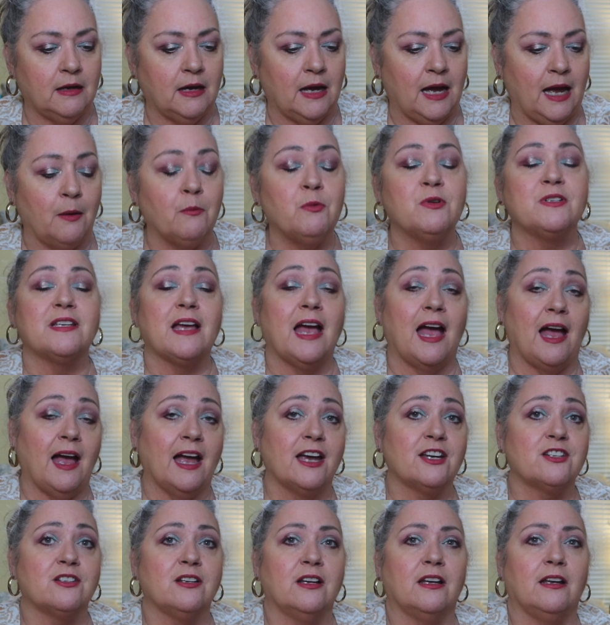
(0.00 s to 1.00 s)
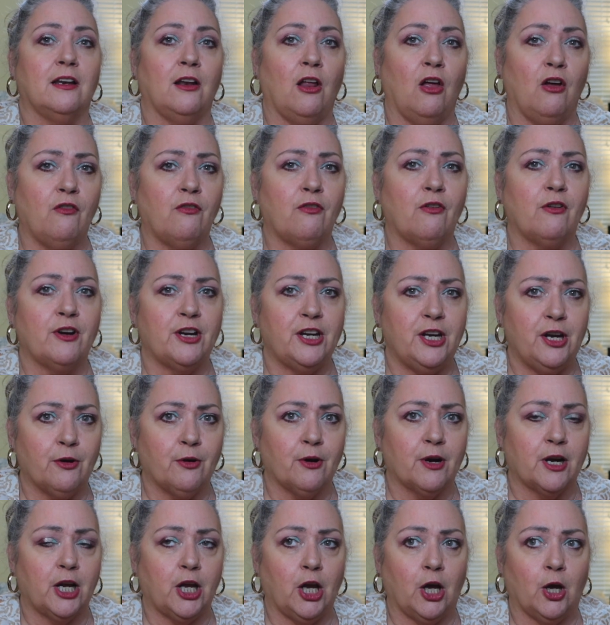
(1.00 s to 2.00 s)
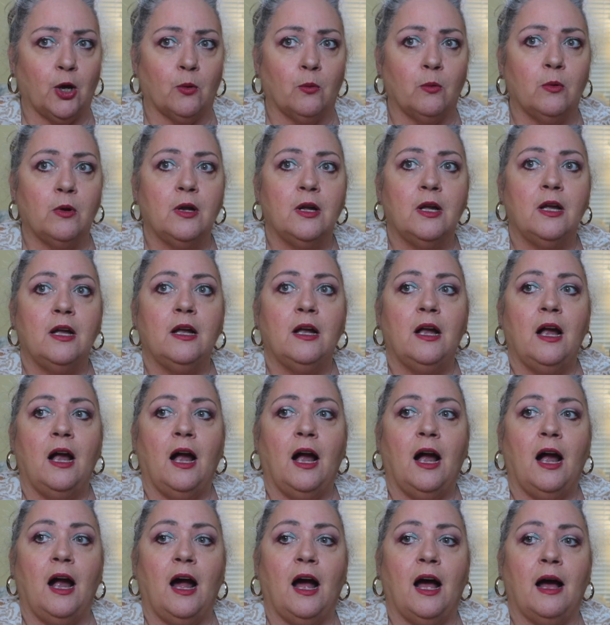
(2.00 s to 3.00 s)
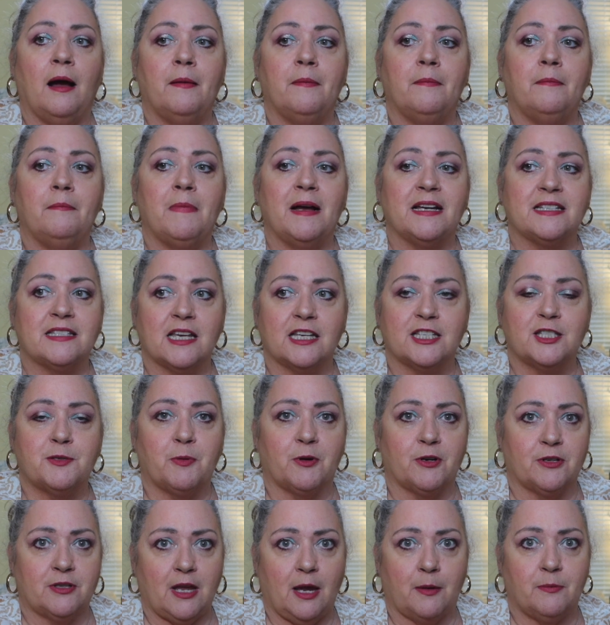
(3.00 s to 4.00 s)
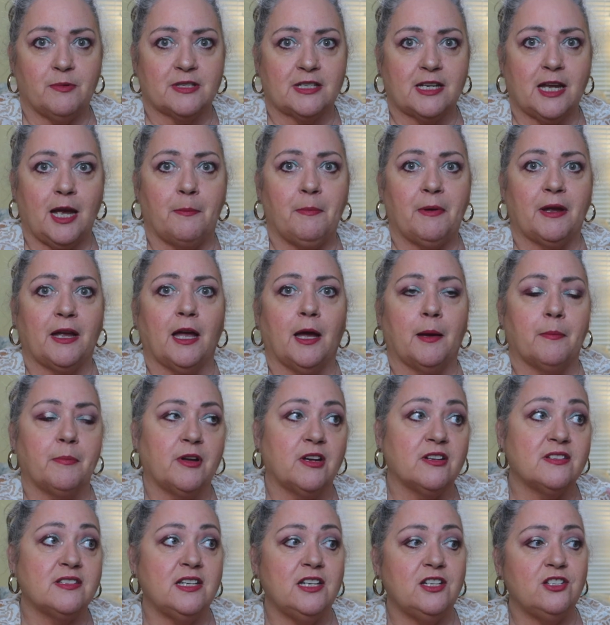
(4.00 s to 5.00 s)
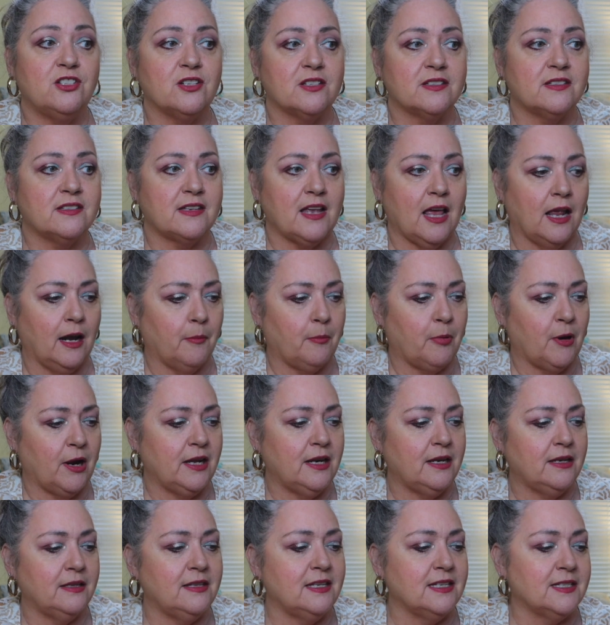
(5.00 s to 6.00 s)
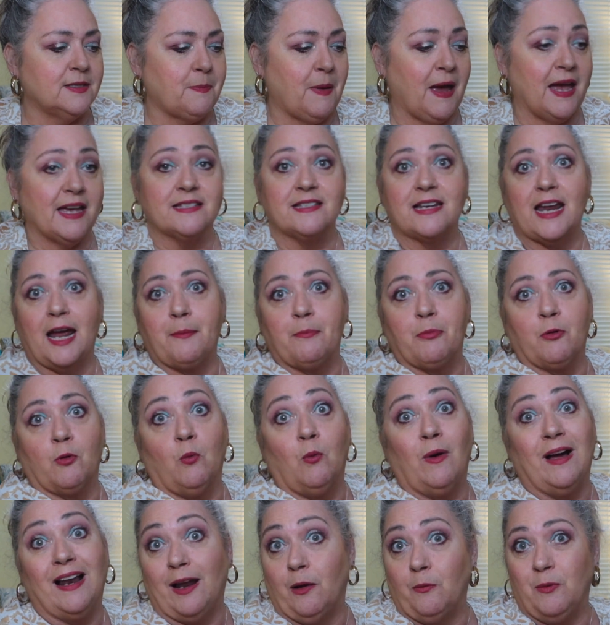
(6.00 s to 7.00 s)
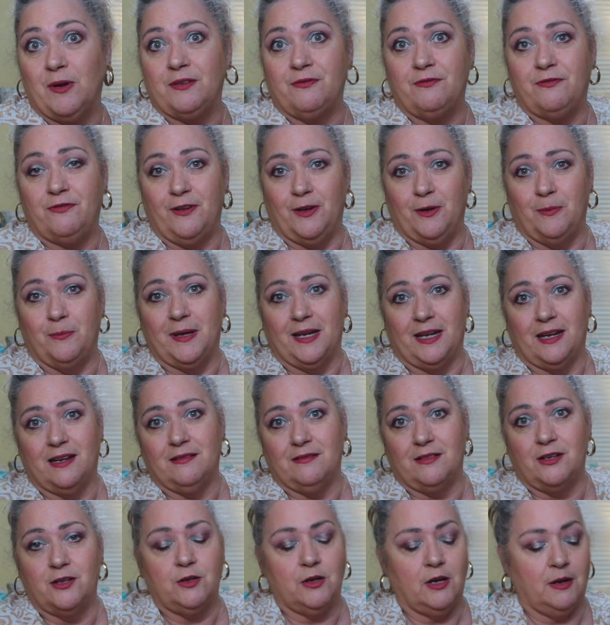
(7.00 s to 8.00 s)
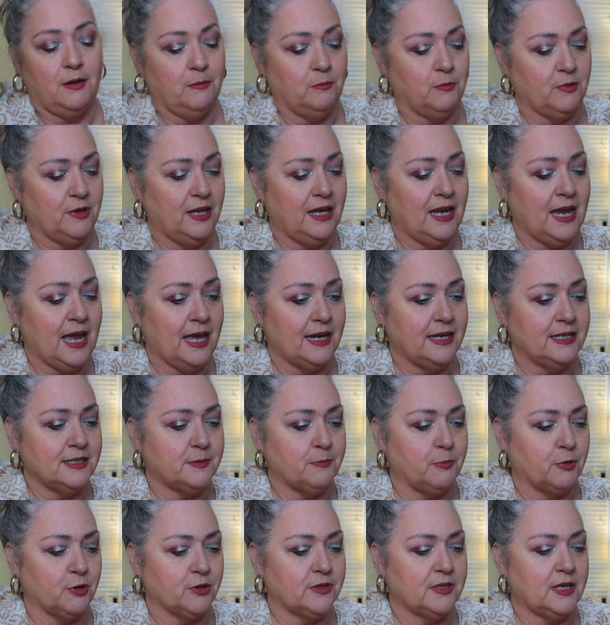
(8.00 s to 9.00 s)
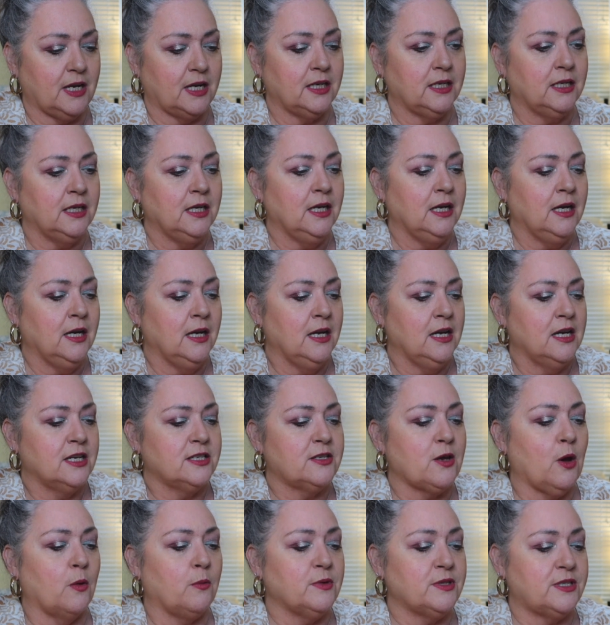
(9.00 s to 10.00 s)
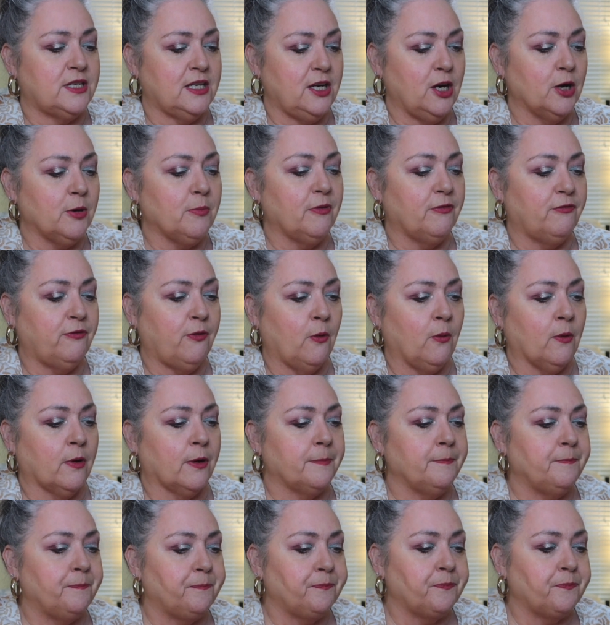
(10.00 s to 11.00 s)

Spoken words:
it was actually a little over a year ago, my son's birthday was coming up because he just celebrated this past April while I wasn't filming. He had his birthday. So it was the year before.